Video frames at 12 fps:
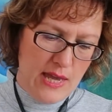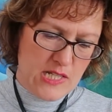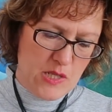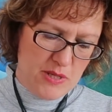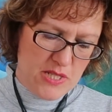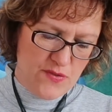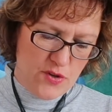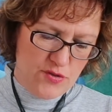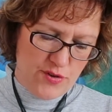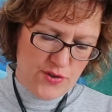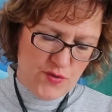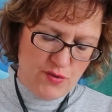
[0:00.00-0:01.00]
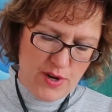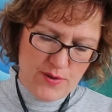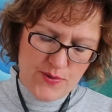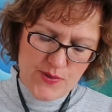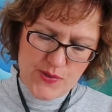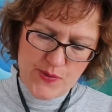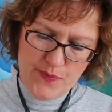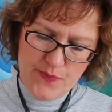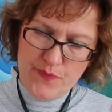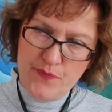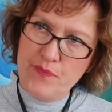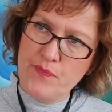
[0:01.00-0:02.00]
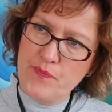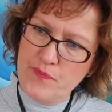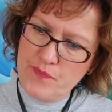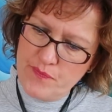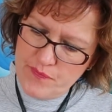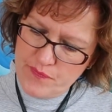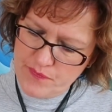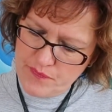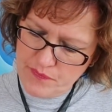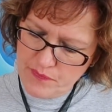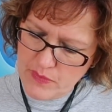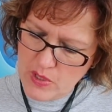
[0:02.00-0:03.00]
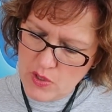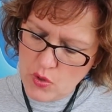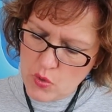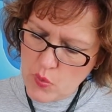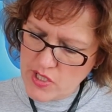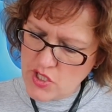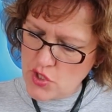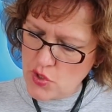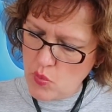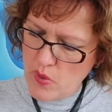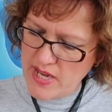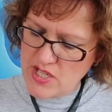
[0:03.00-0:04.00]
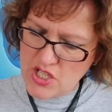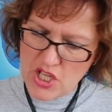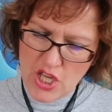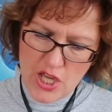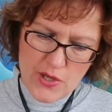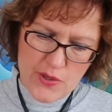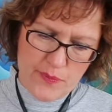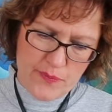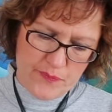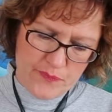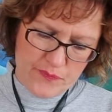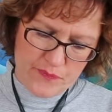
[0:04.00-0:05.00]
At a bit of a crossroads. Not quite sure where to go.